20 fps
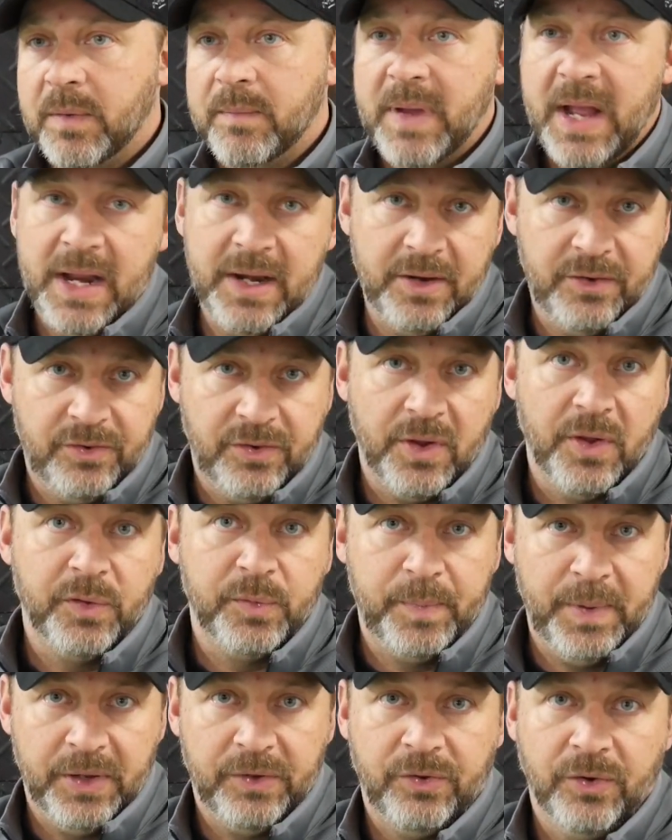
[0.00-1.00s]
manage those
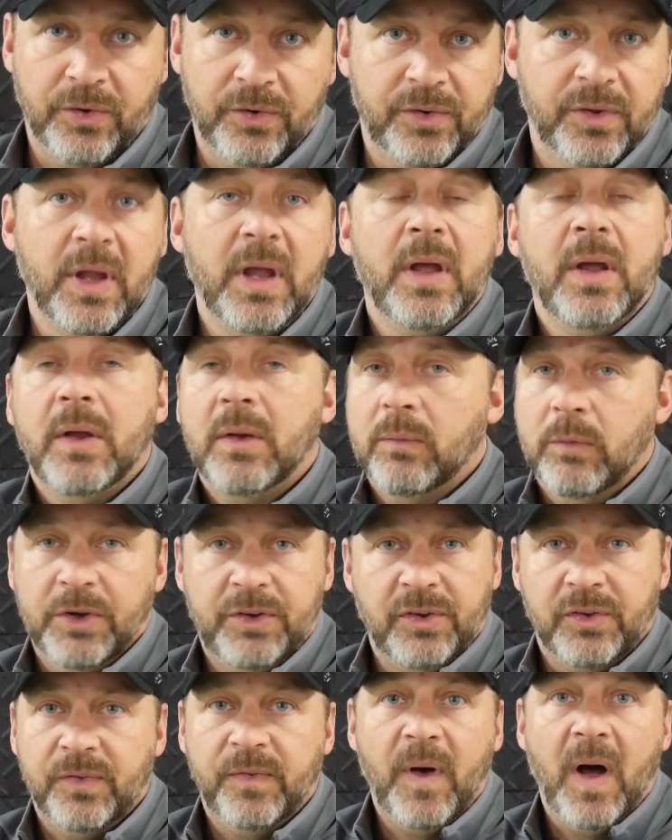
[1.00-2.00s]
pitchers, which
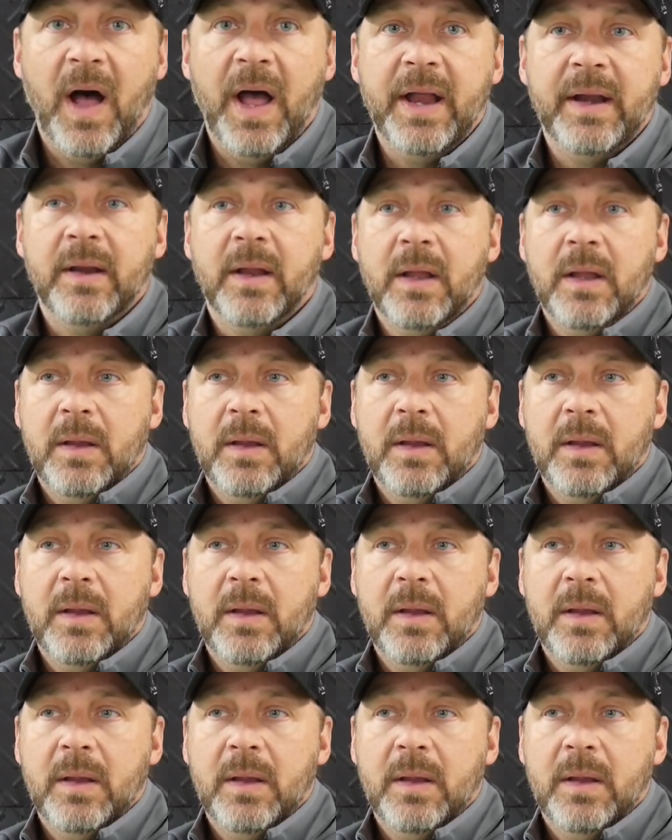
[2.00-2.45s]
is fine,